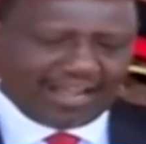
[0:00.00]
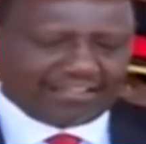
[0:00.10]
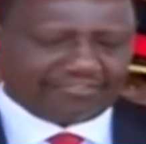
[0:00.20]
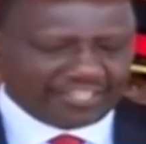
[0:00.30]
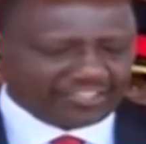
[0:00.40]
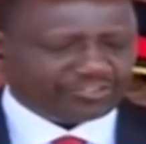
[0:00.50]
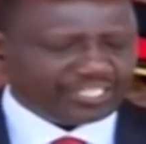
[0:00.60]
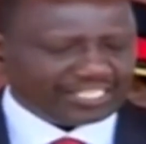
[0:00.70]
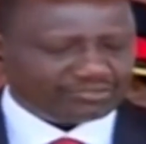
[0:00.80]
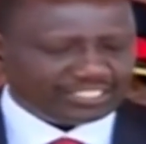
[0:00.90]
This
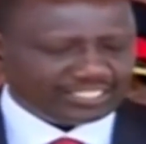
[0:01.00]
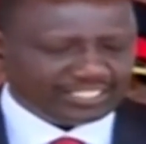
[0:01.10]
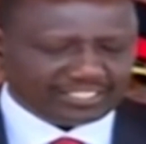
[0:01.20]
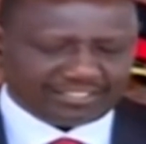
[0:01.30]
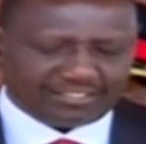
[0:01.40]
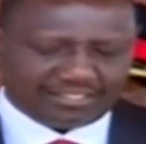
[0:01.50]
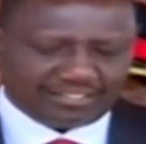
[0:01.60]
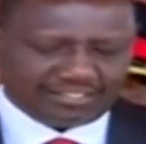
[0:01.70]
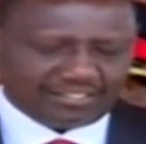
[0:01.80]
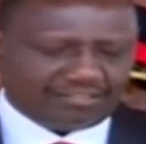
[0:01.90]
graduating
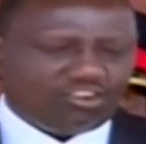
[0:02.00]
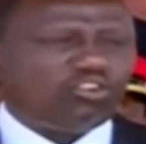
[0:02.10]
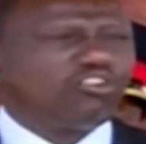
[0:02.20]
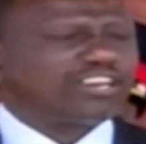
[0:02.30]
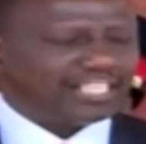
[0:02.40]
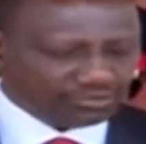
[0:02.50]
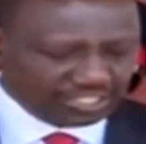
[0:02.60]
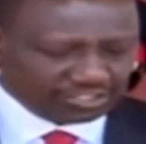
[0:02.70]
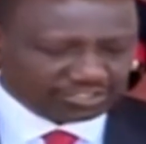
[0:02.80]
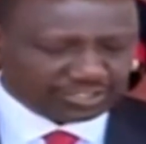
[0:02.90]
or
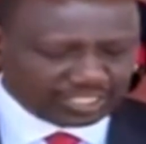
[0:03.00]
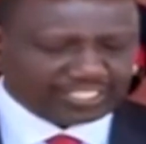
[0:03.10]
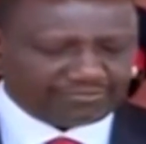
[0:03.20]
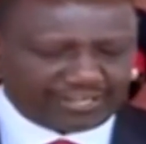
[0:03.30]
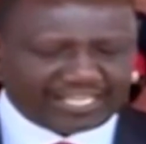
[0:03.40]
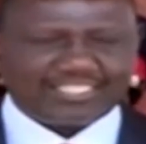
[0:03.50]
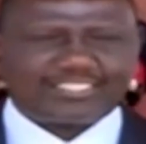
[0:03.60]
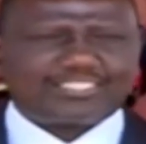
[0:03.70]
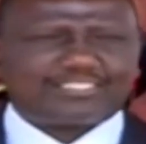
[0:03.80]
graduation signifies